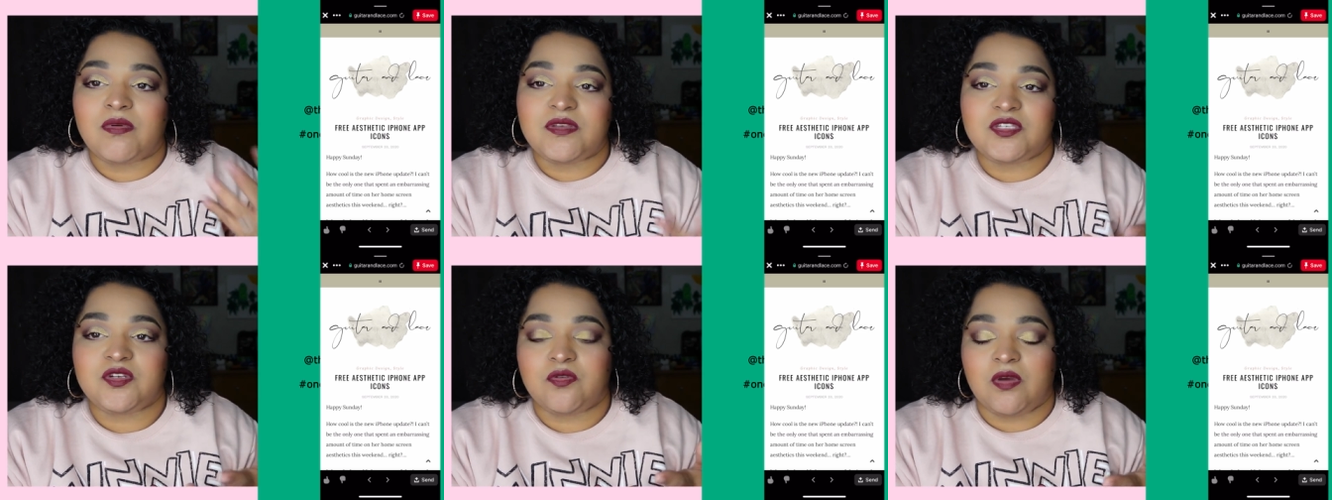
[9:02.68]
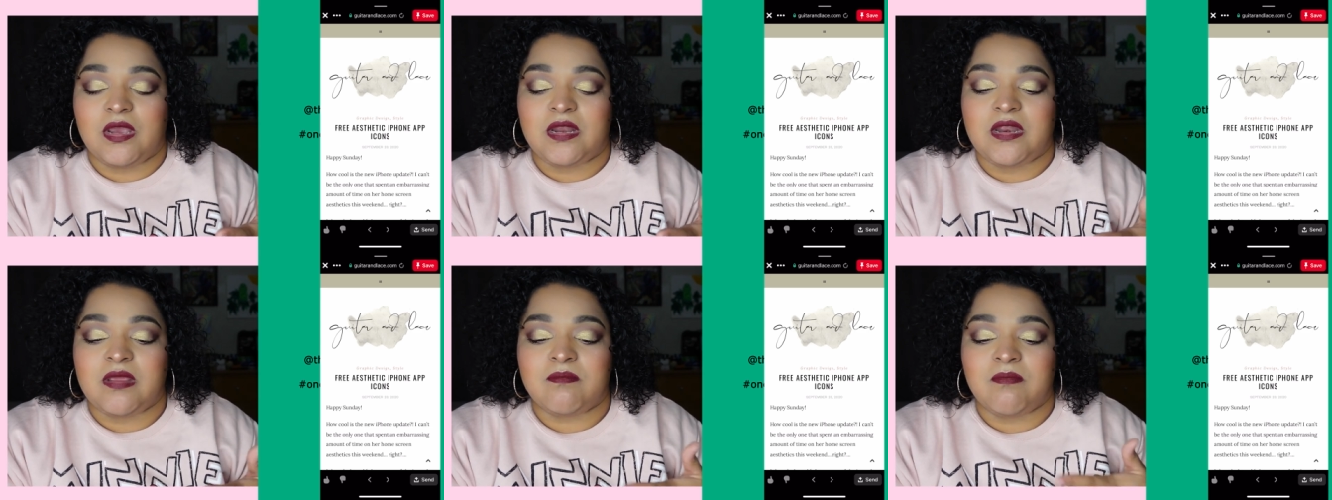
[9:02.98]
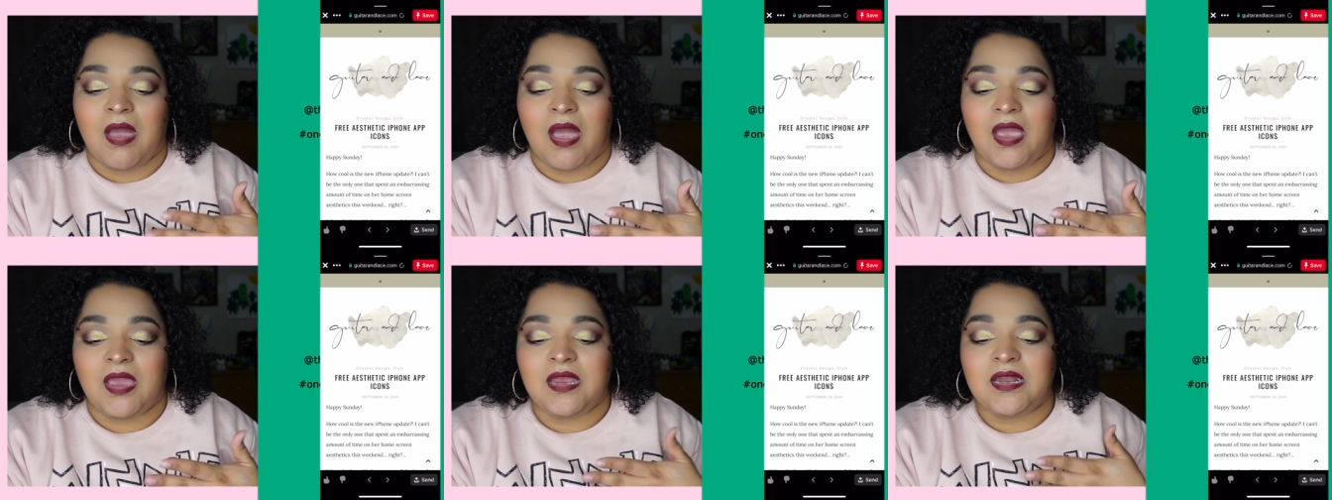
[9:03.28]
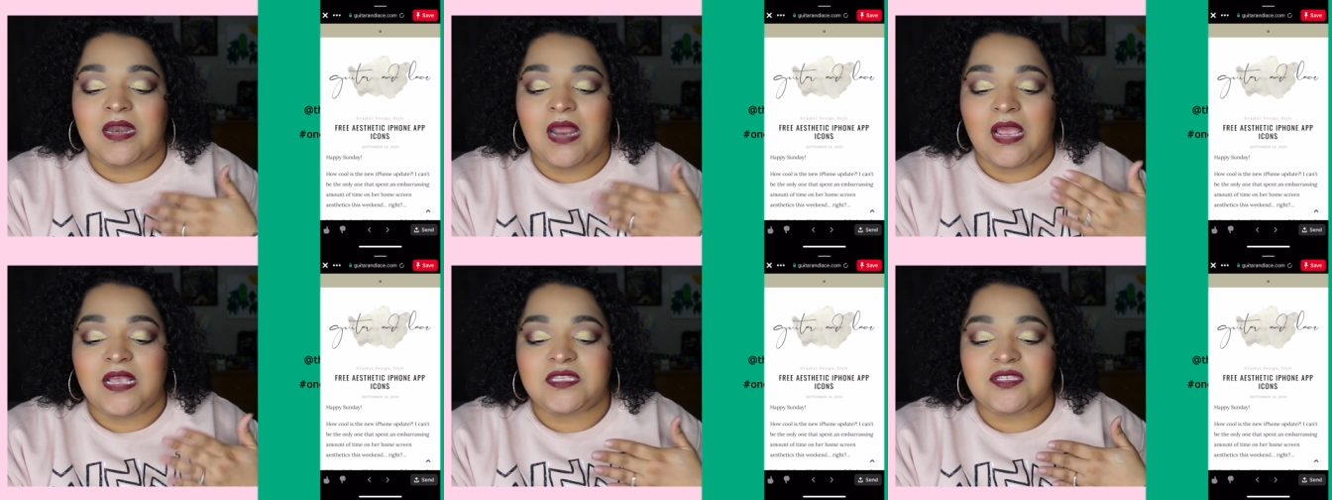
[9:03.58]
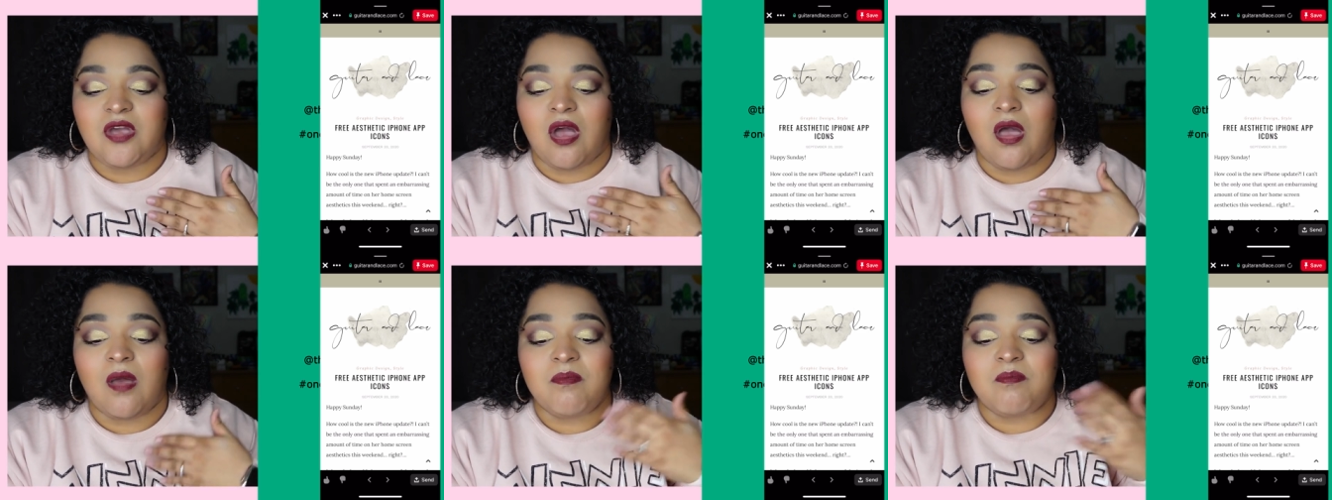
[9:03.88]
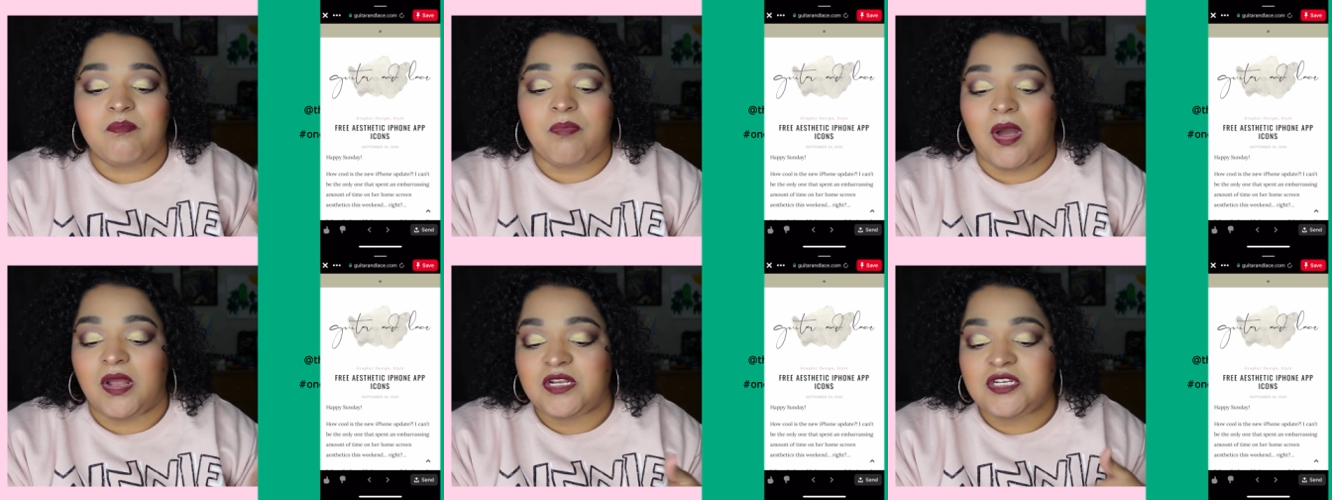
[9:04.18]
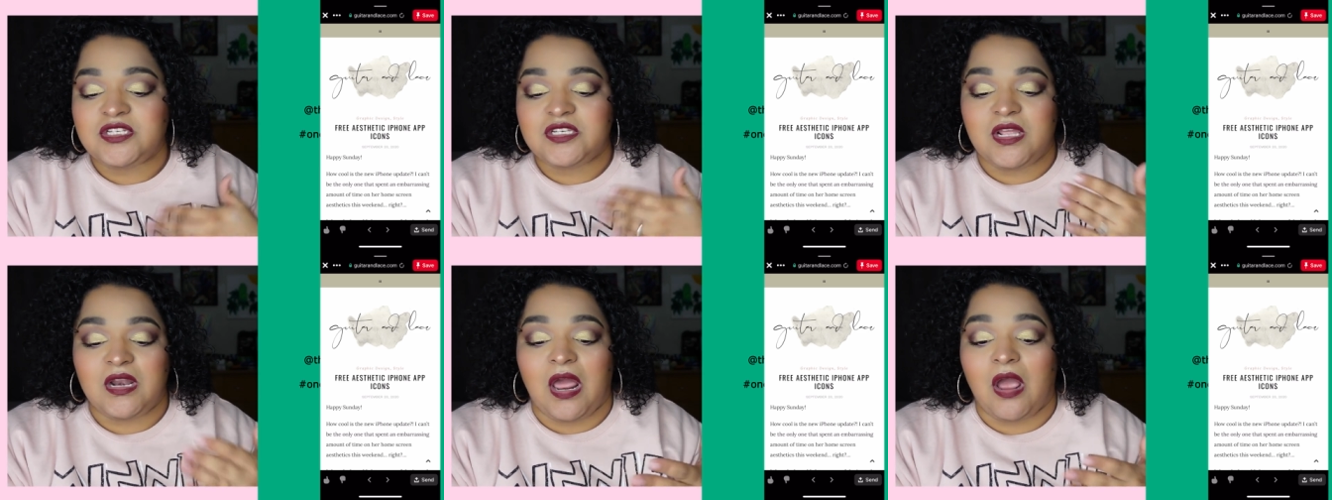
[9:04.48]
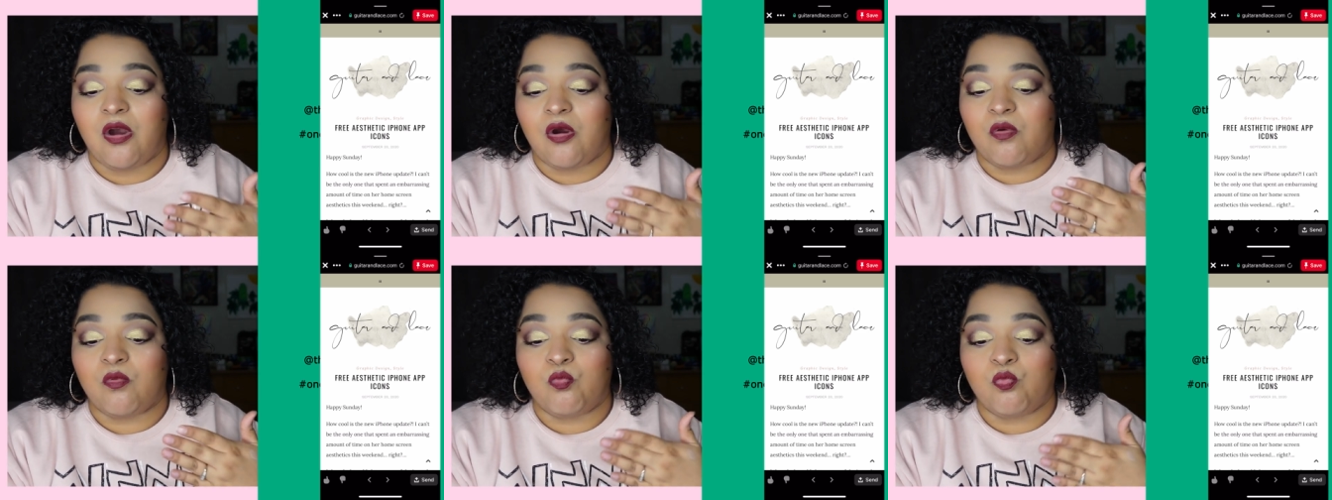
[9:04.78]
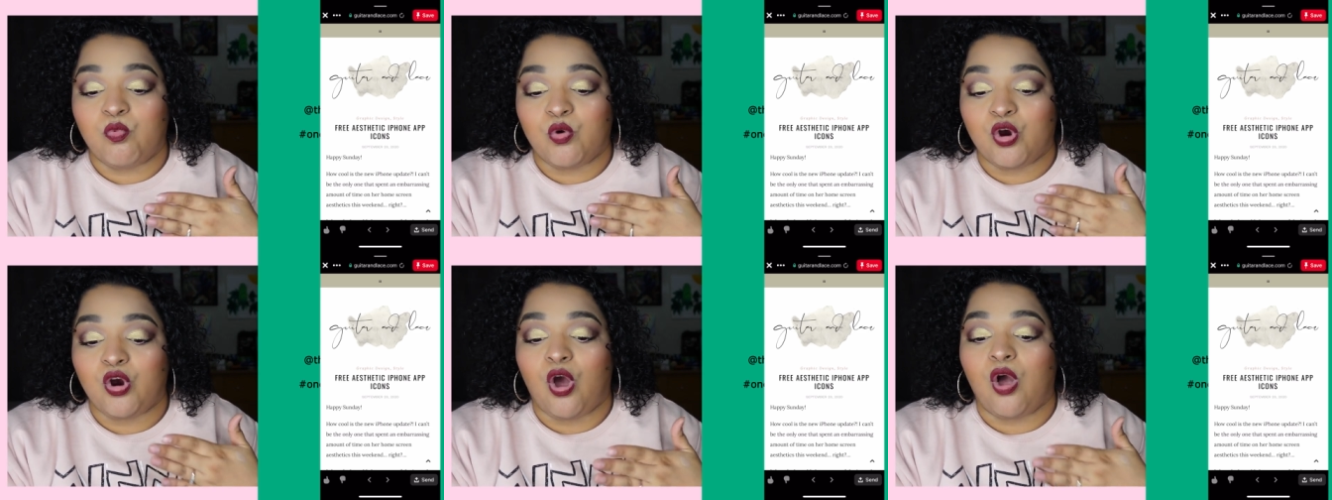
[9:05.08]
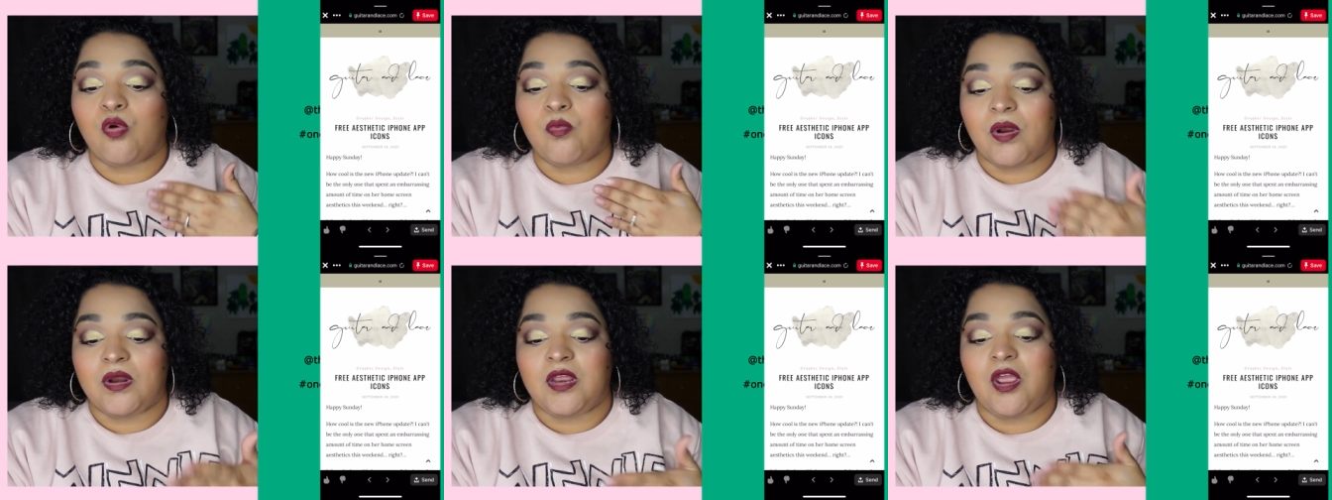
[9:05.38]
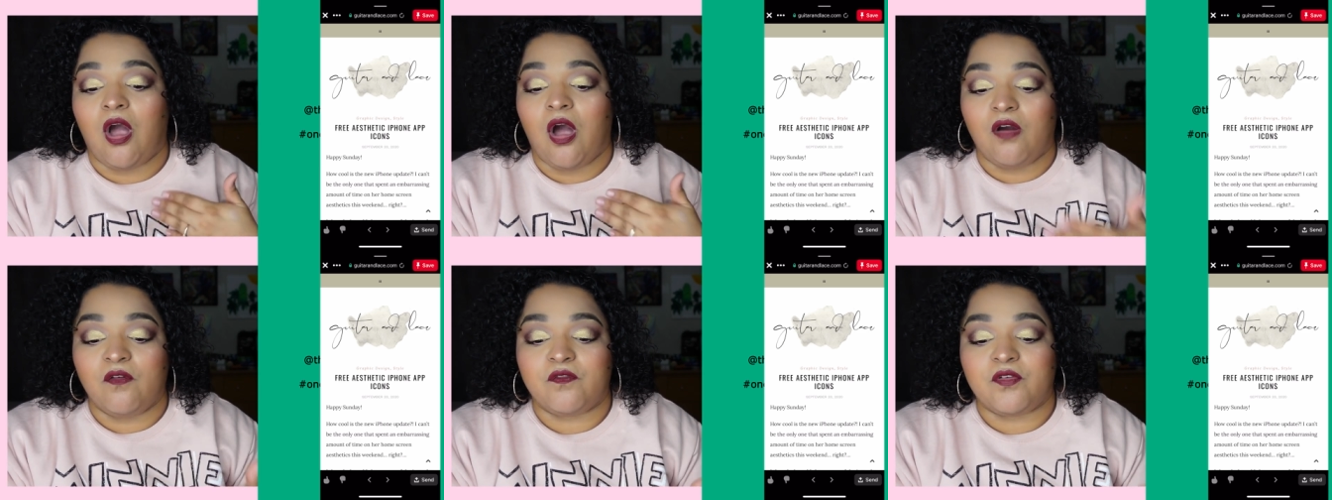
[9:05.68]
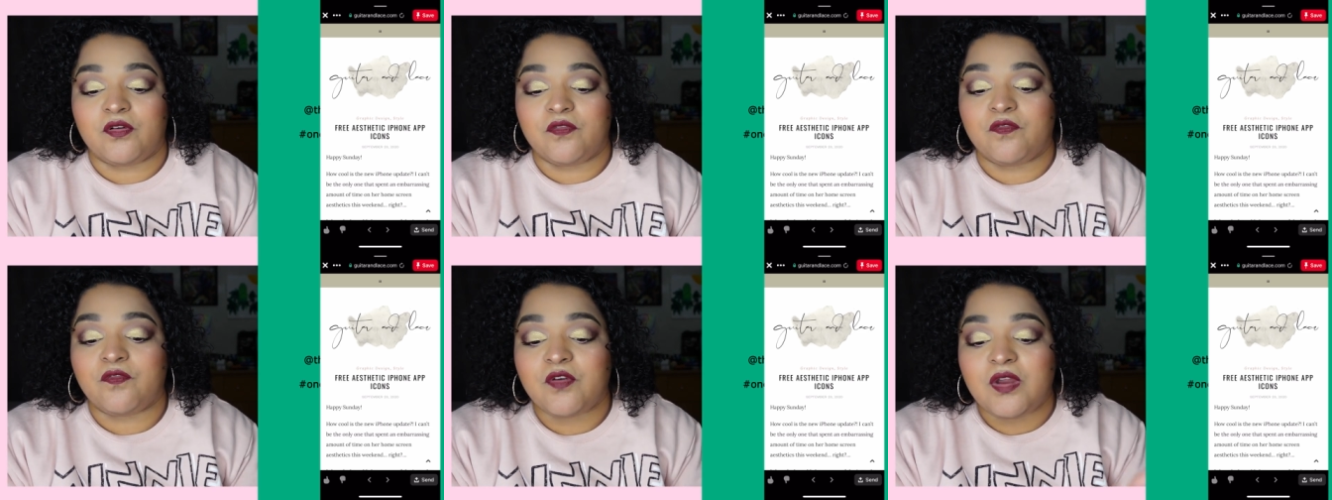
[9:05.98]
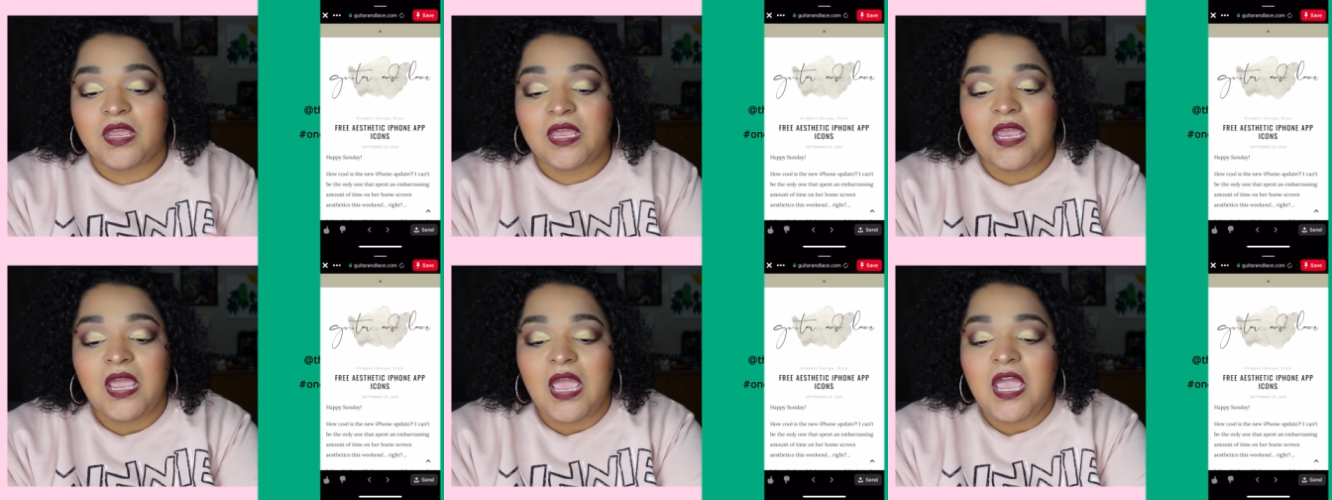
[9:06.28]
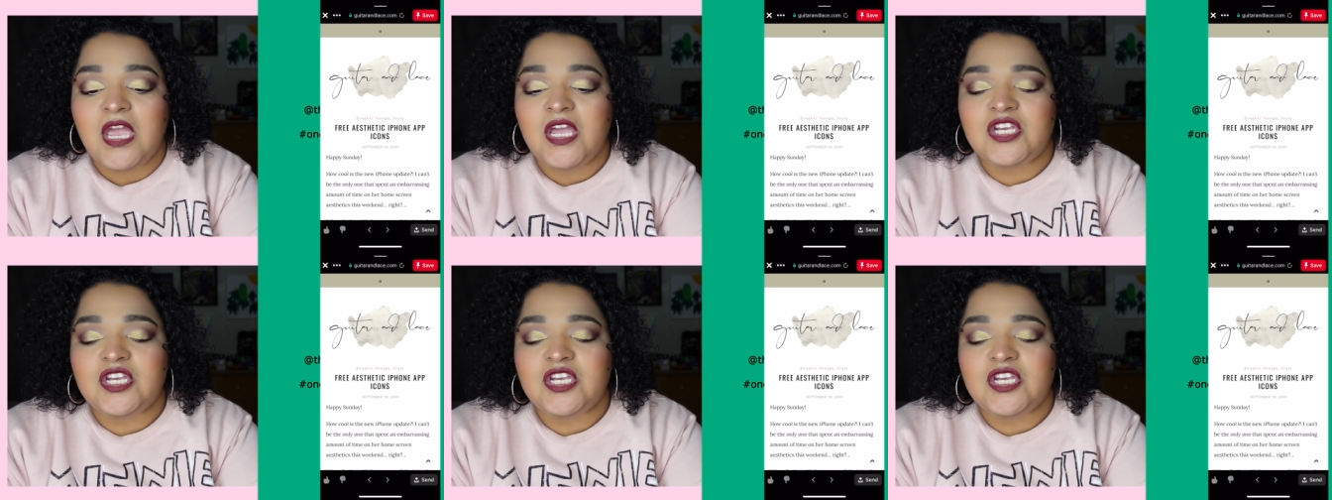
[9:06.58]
was creating mine, I saw a bunch that are were already offered free.